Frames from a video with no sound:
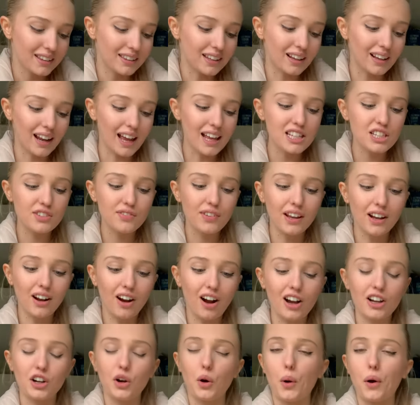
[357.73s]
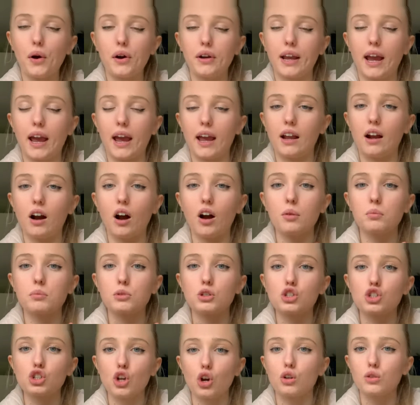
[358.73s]
The last thing I got, okay, I'm
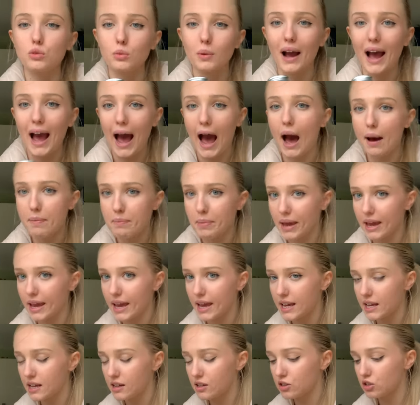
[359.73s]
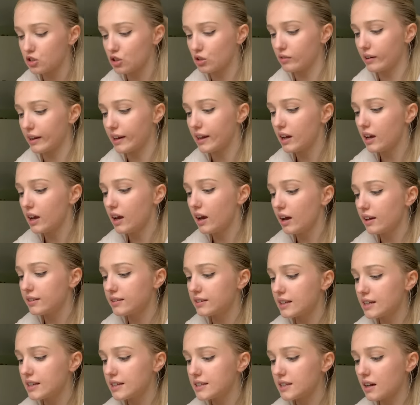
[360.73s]
so happy, sorry.
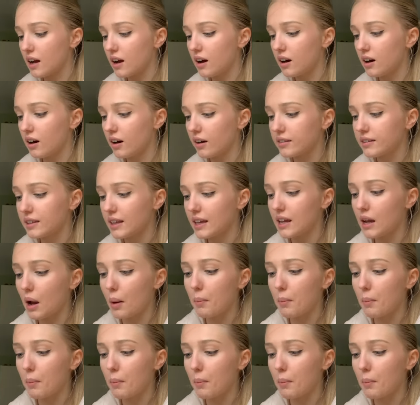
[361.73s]
These are the